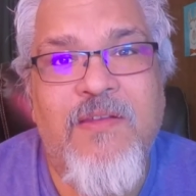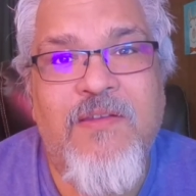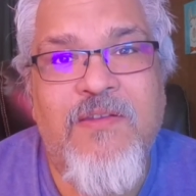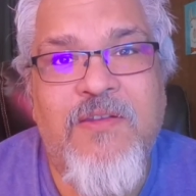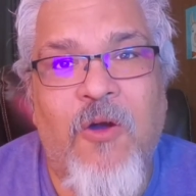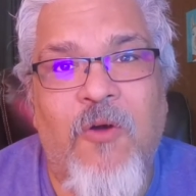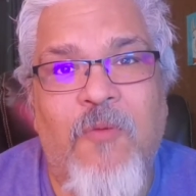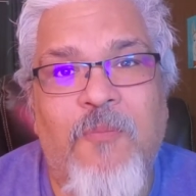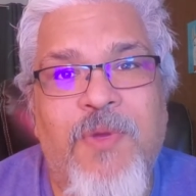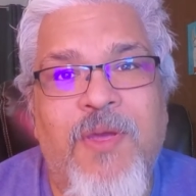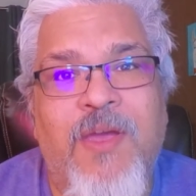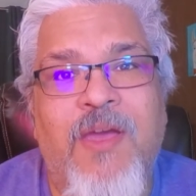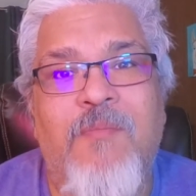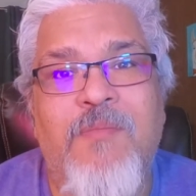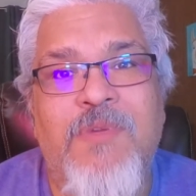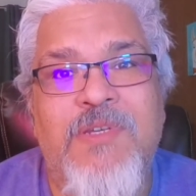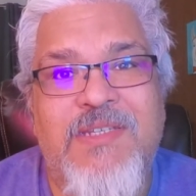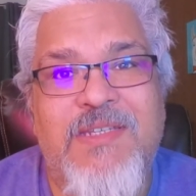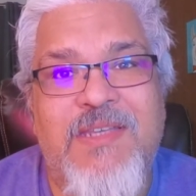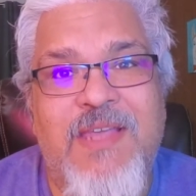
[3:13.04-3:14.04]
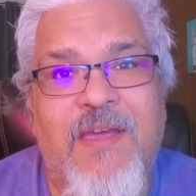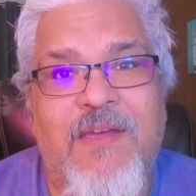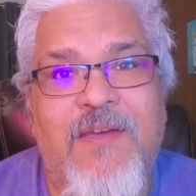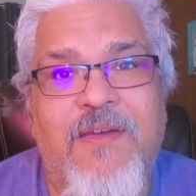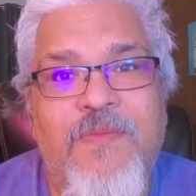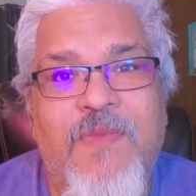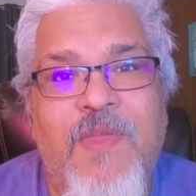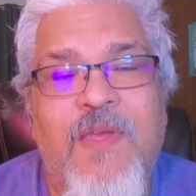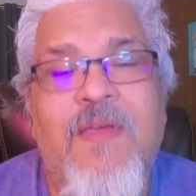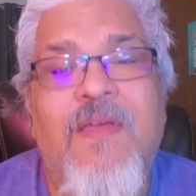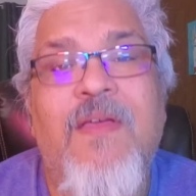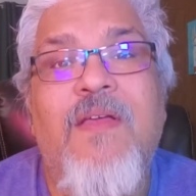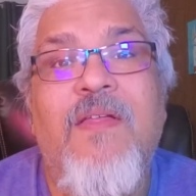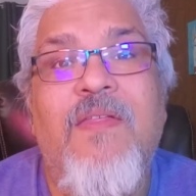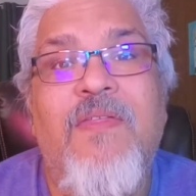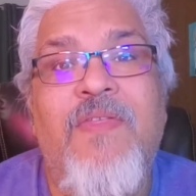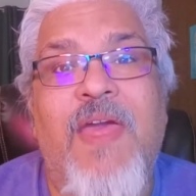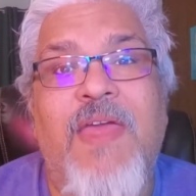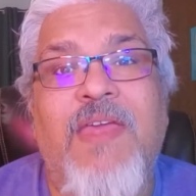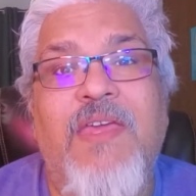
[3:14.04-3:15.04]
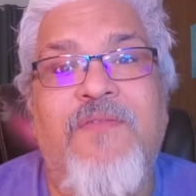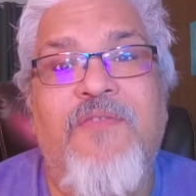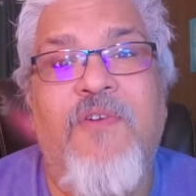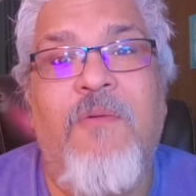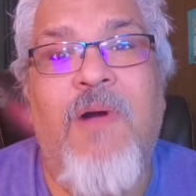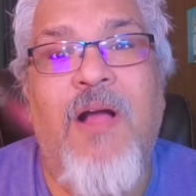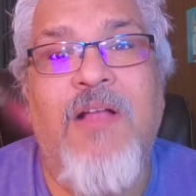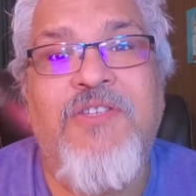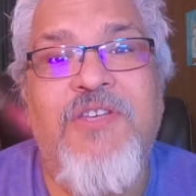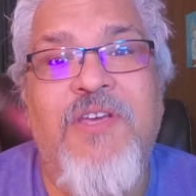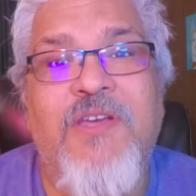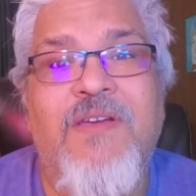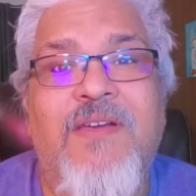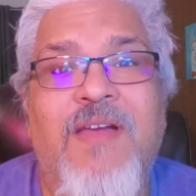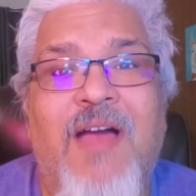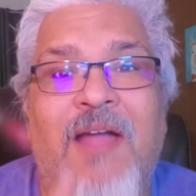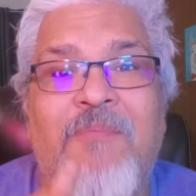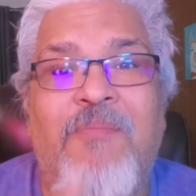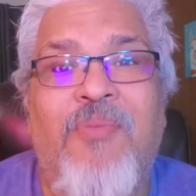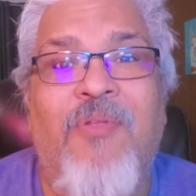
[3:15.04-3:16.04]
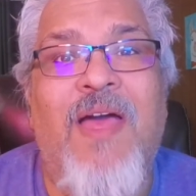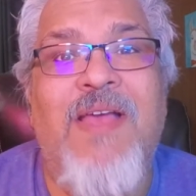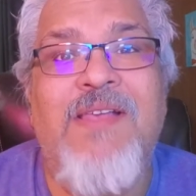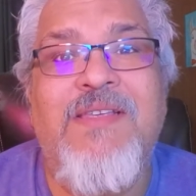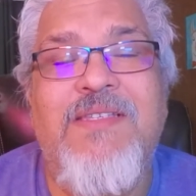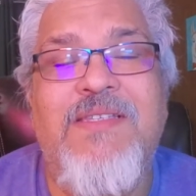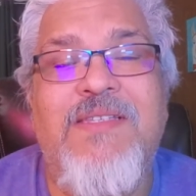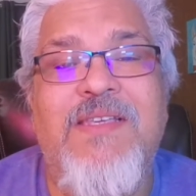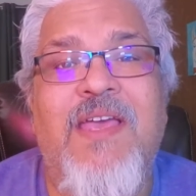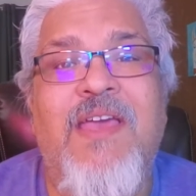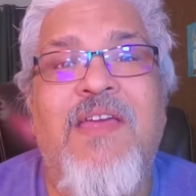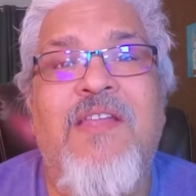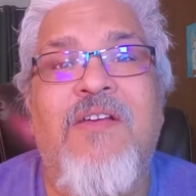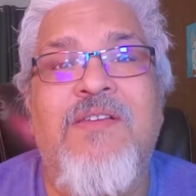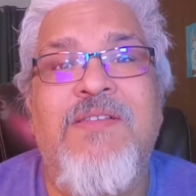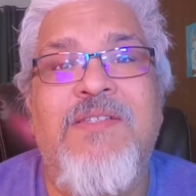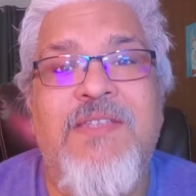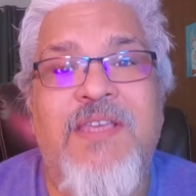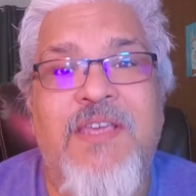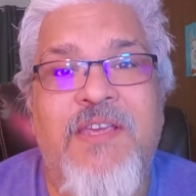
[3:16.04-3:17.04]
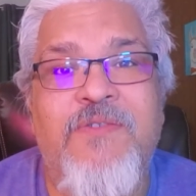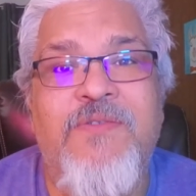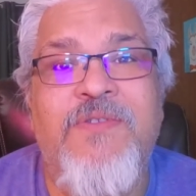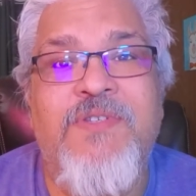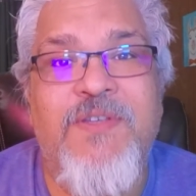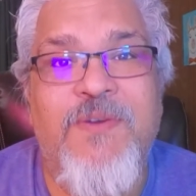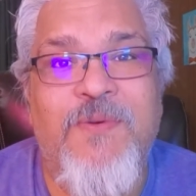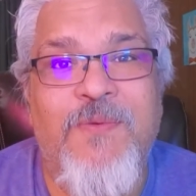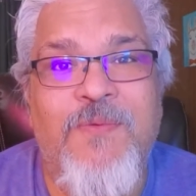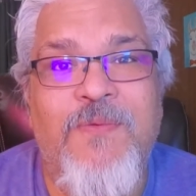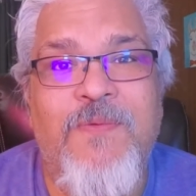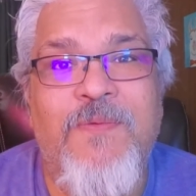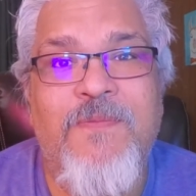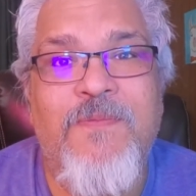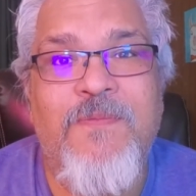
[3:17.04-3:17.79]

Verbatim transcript: Don't become a stick. Thank you for watching. God bless, and I'll see you soon.